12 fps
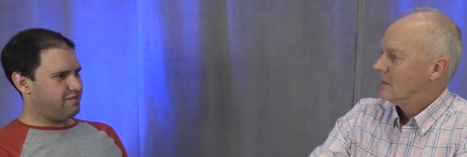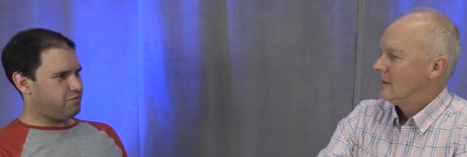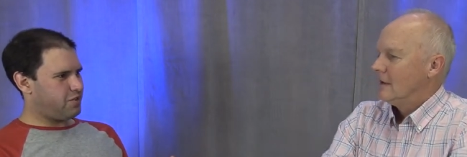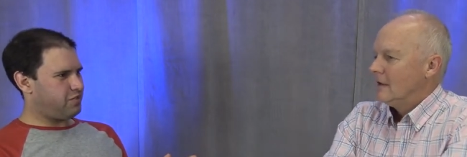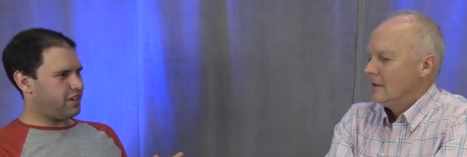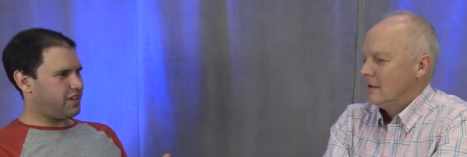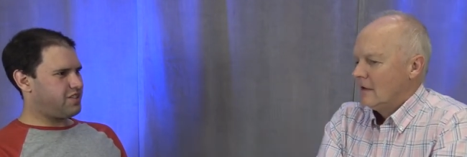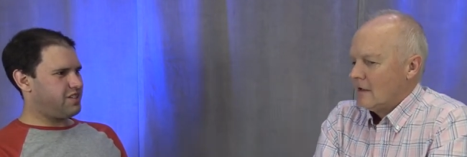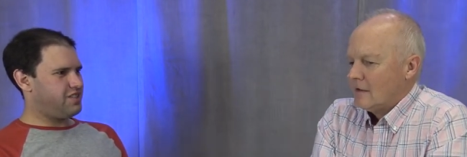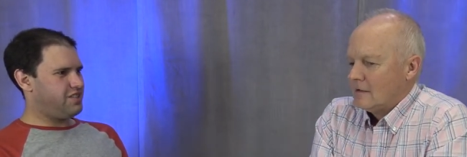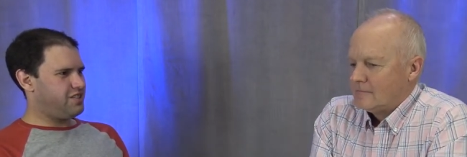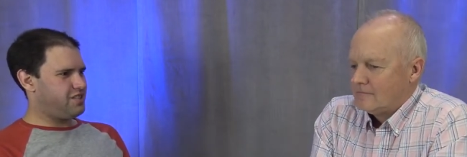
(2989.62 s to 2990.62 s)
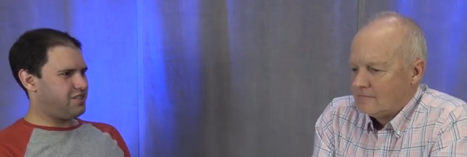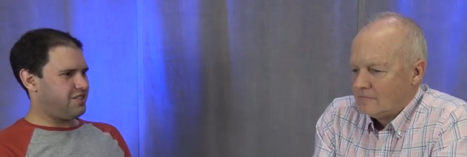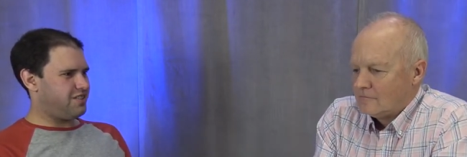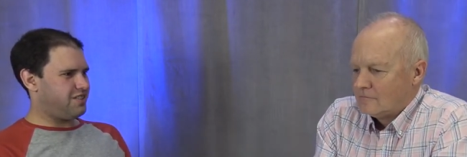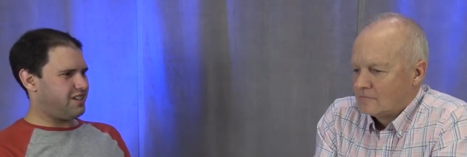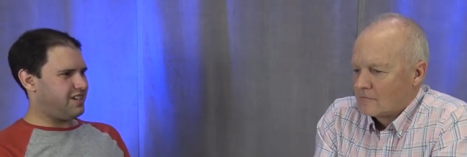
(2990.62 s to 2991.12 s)
Speaker 1: reflections
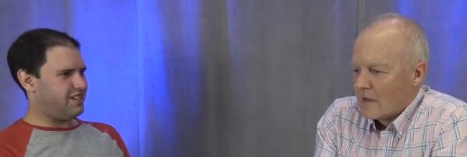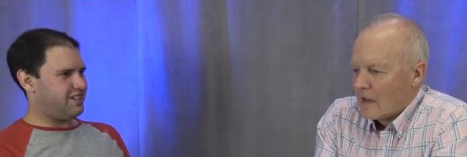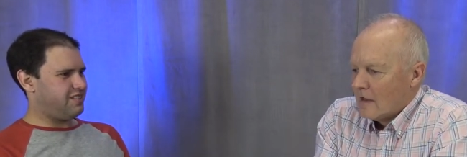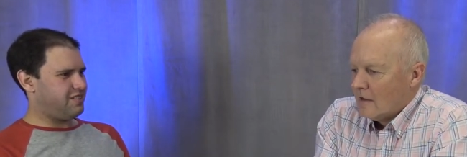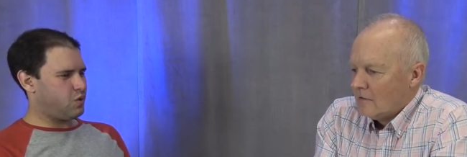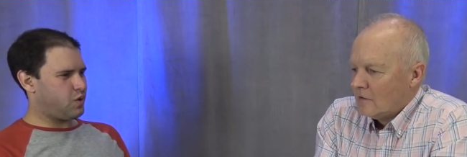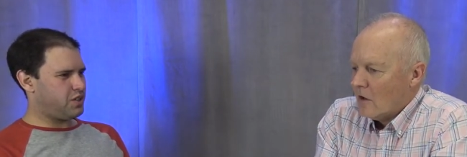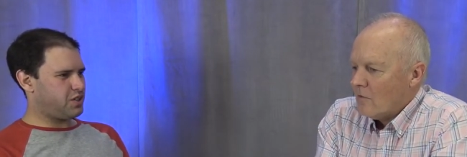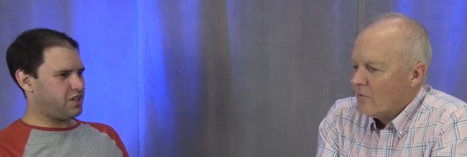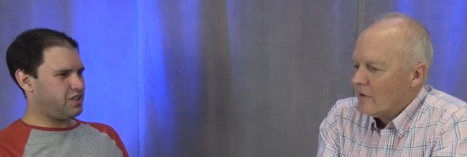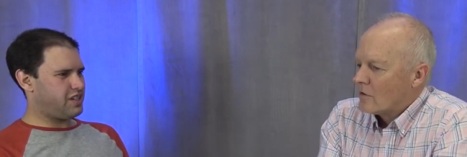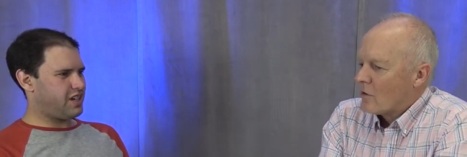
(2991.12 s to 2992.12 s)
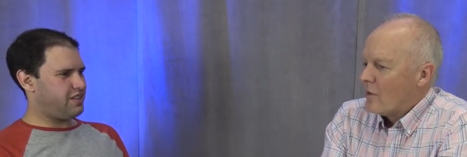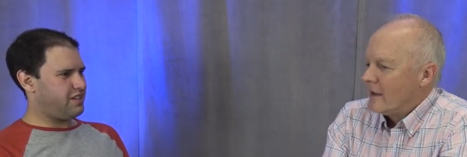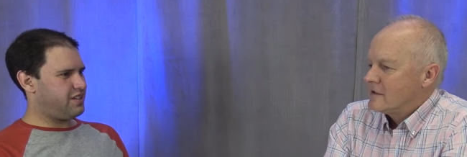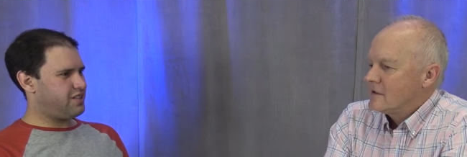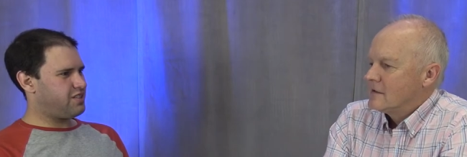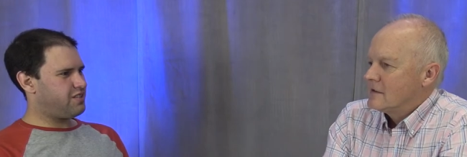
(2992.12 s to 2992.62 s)
or uh, questions? No real on
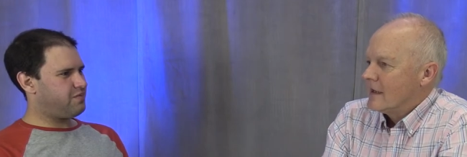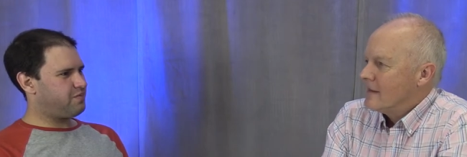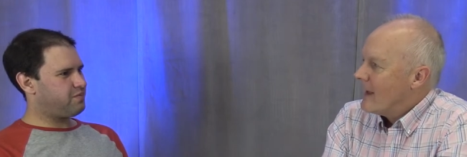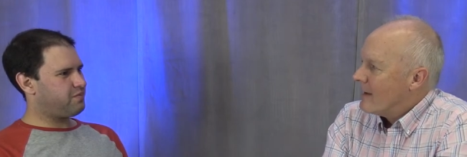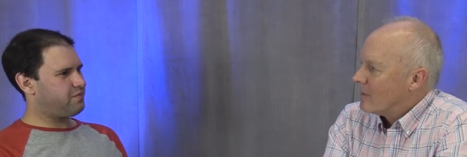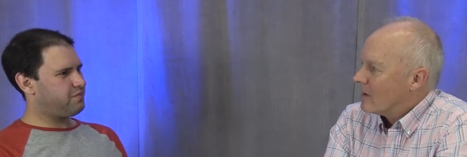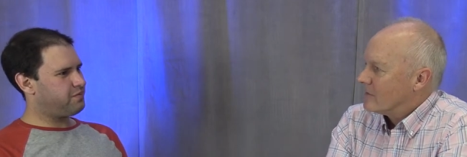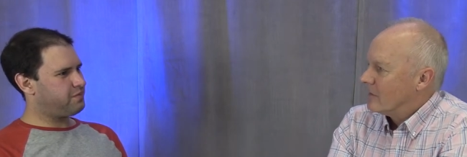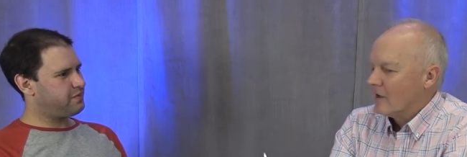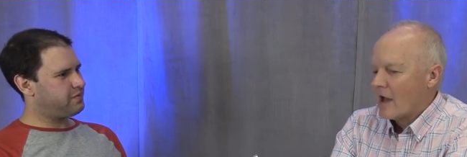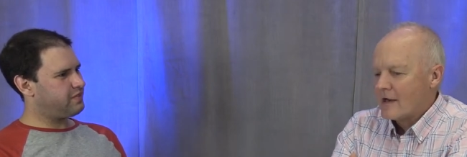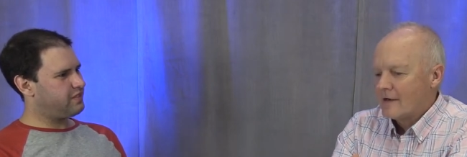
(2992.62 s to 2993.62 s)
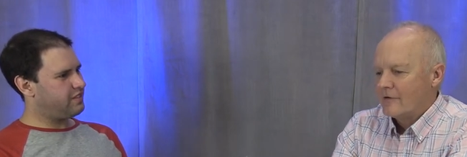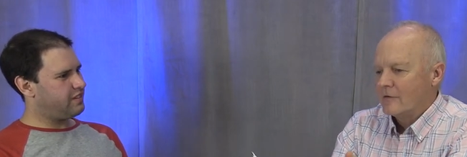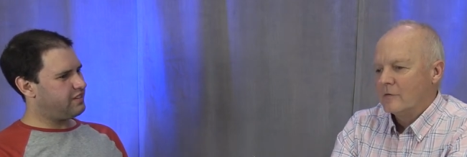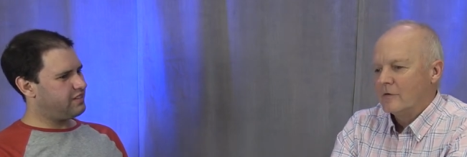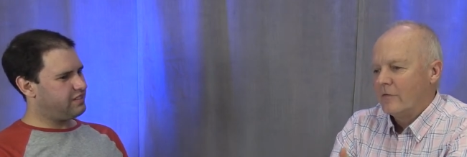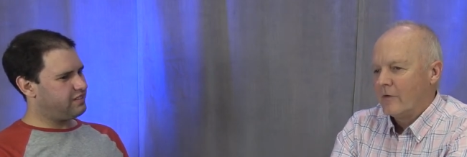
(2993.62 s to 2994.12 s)
questions
Speaker 2: this? on that because a lot of
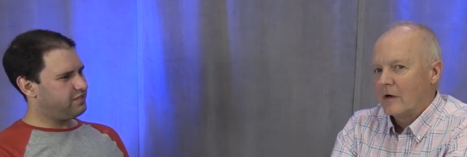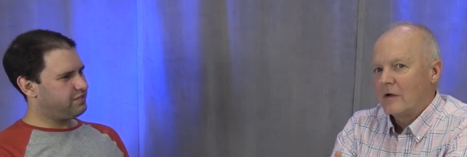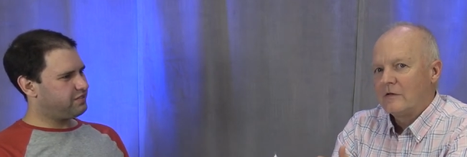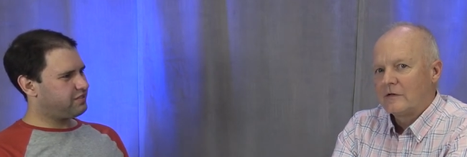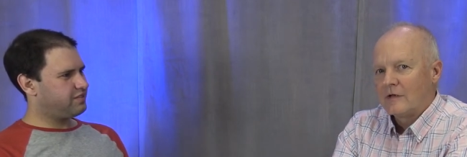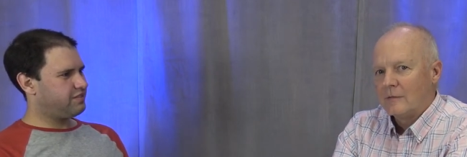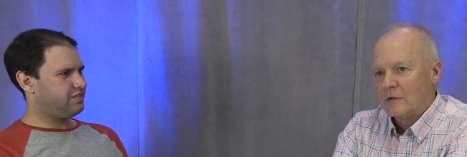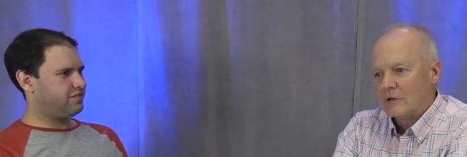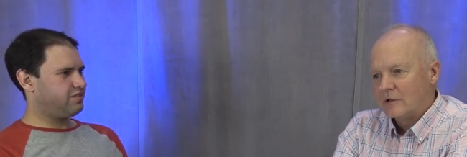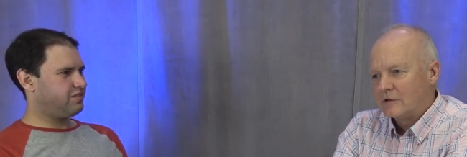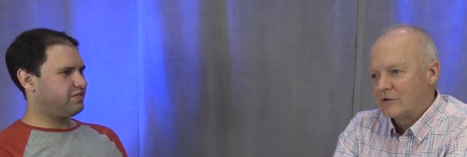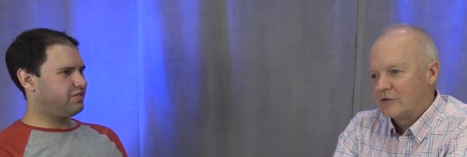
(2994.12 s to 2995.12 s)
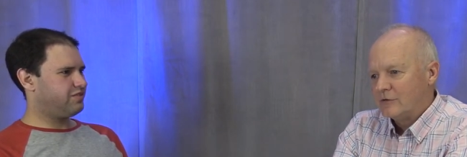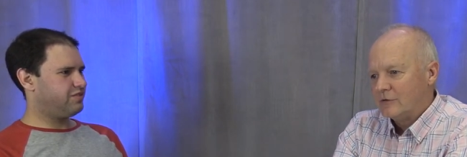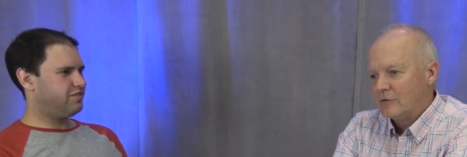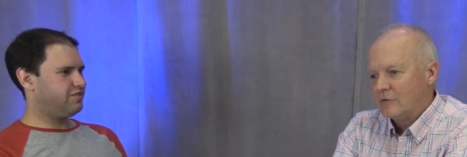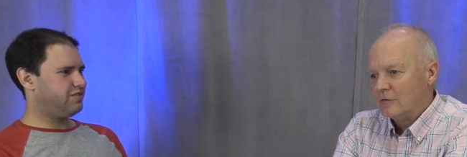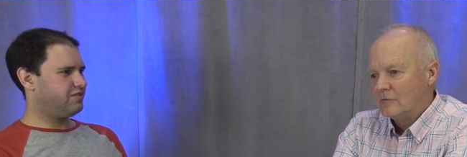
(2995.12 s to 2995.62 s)
it was very similar
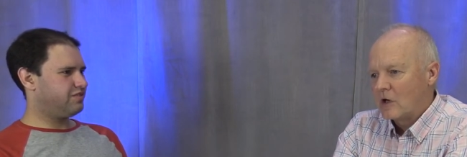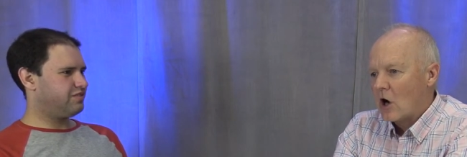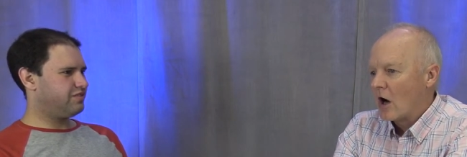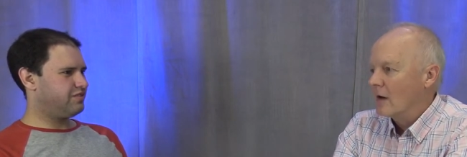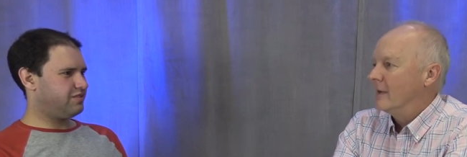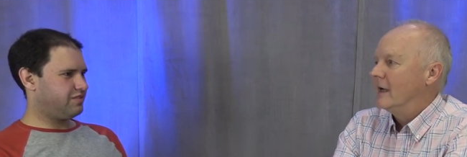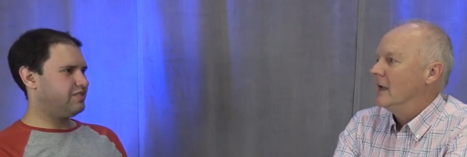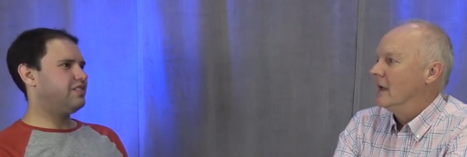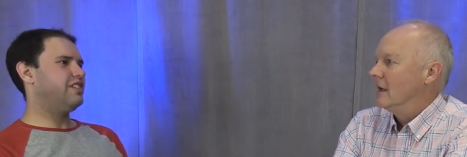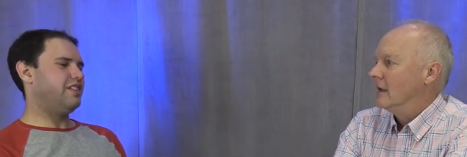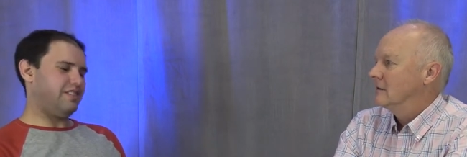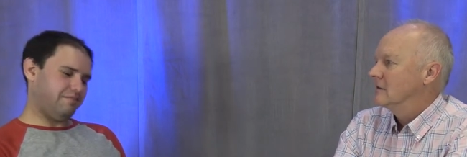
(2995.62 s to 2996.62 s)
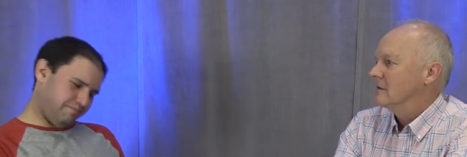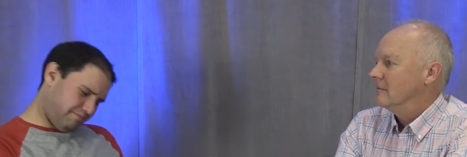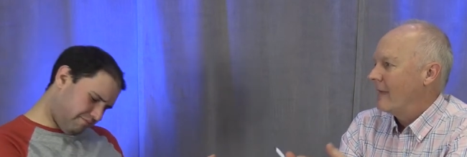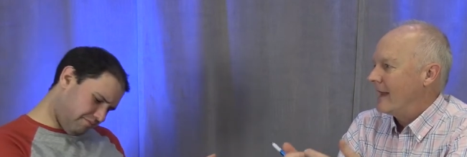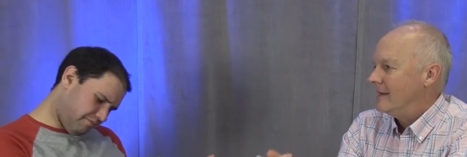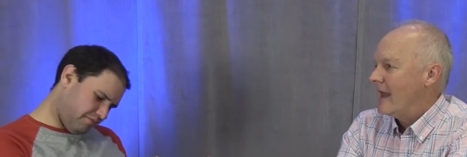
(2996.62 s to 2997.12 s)
to car mechanics,
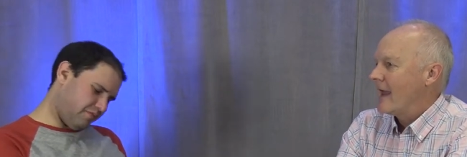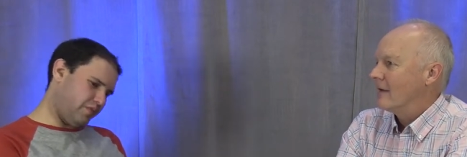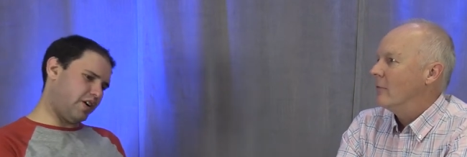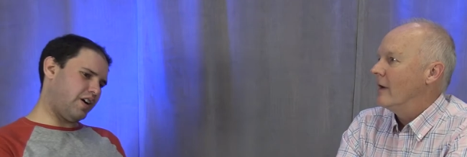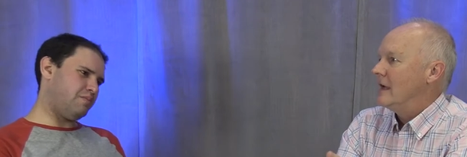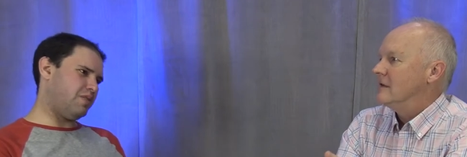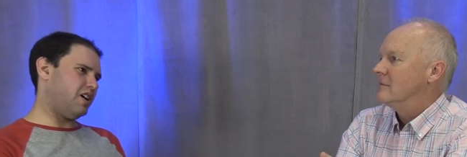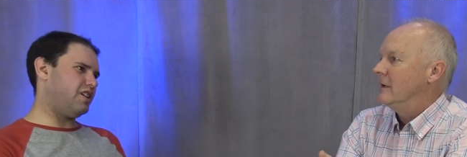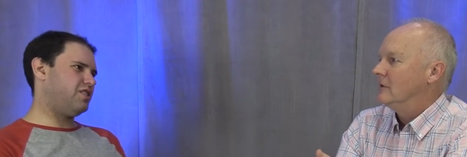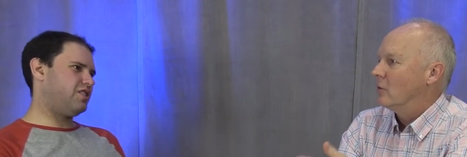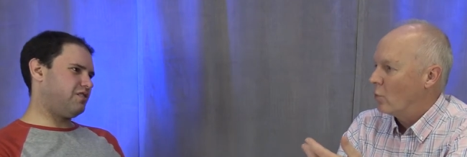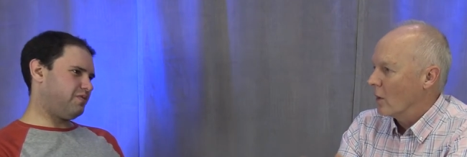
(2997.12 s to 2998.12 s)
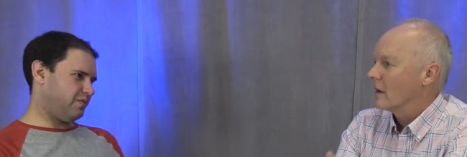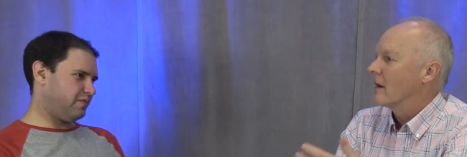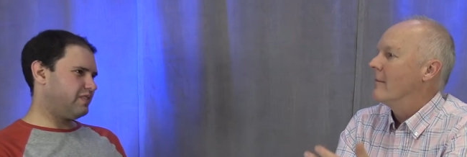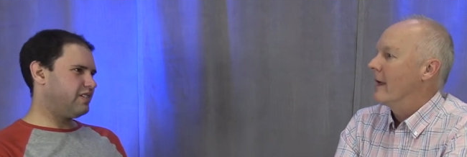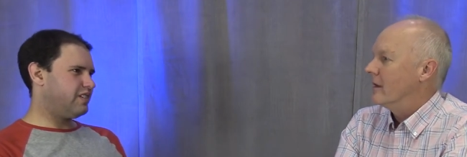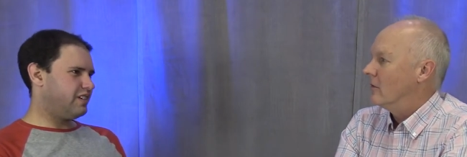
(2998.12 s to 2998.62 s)
and my dad very raised much. me to work on my